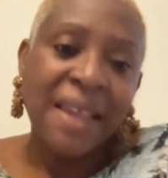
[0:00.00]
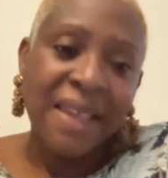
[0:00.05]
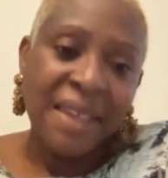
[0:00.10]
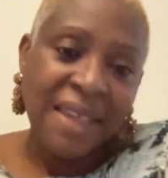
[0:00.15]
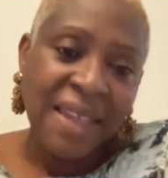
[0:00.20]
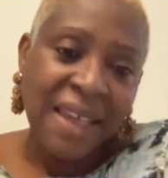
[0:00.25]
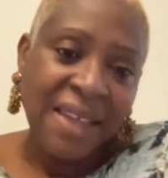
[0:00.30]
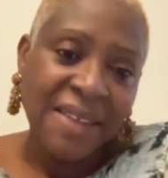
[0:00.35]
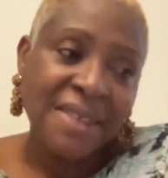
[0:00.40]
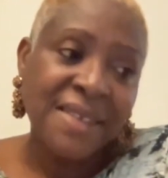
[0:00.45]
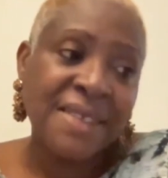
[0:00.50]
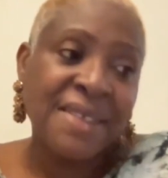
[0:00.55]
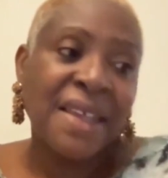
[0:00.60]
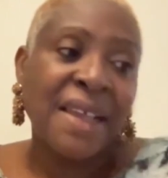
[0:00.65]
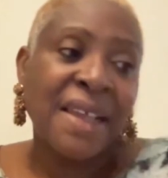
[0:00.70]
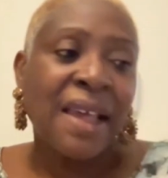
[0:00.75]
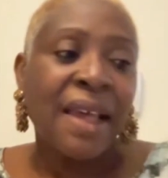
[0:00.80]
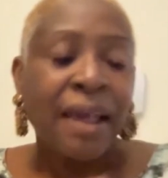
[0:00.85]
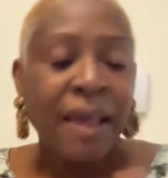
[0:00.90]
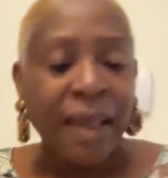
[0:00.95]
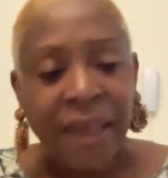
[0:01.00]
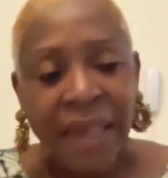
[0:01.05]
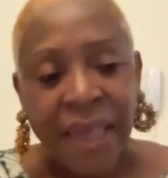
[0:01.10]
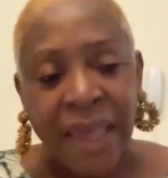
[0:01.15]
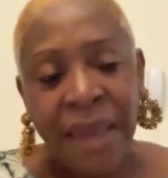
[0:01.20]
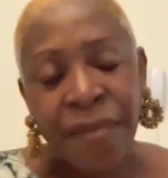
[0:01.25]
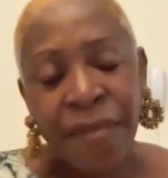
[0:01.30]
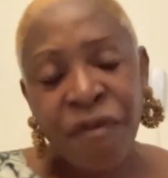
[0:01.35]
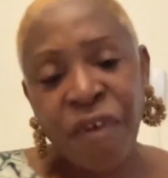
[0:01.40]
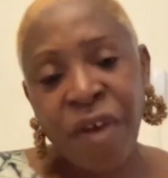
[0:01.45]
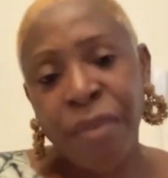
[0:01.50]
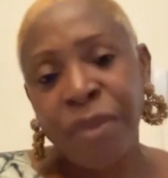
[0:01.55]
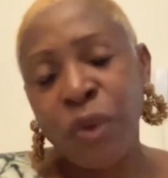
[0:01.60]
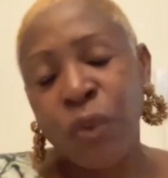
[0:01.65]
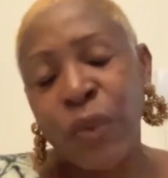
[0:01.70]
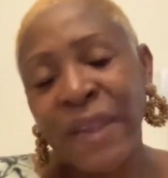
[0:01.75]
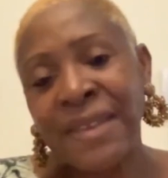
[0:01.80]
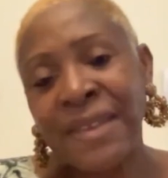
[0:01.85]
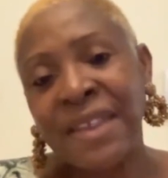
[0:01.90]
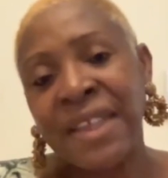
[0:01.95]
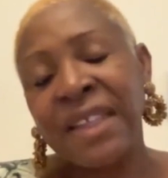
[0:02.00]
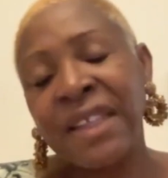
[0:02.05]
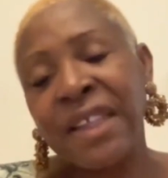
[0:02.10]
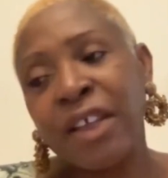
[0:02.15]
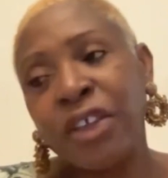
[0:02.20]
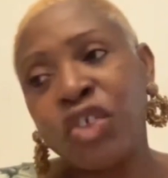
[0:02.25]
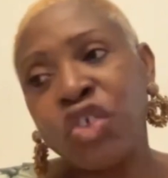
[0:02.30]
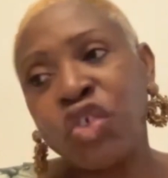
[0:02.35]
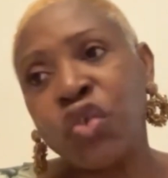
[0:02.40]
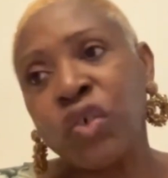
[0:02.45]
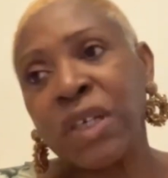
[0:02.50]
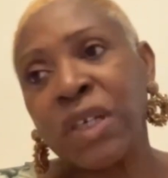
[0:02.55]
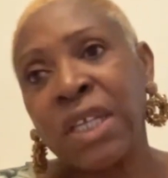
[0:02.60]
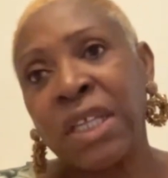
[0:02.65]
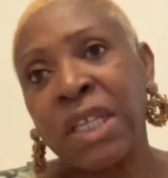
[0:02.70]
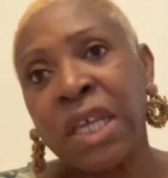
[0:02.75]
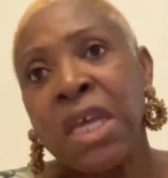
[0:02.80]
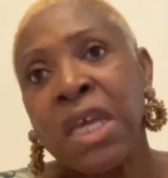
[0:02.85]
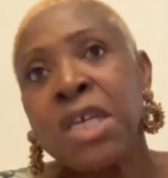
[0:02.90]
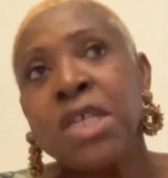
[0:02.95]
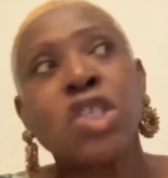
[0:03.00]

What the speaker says: Yes, came from the West India trade.